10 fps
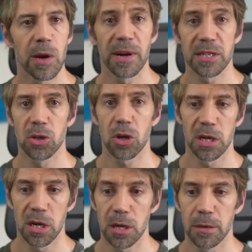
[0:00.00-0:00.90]
back to Docker
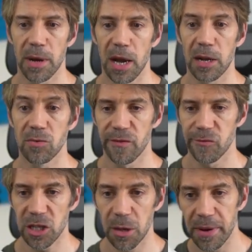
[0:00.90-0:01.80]
Hub and
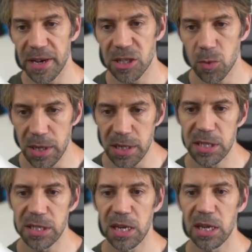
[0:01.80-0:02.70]
refresh the page, we can
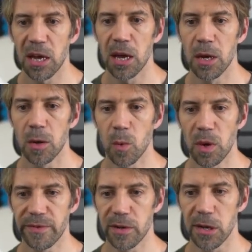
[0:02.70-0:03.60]
see
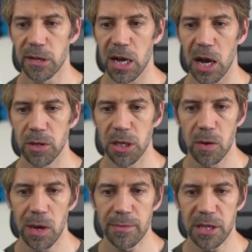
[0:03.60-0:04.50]
we've got our
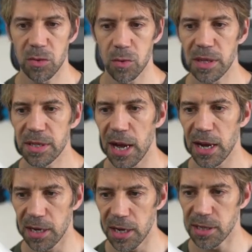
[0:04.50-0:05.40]
new image with
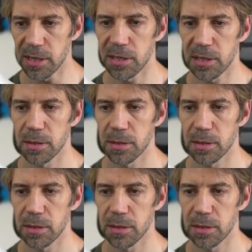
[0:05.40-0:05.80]
tag latest.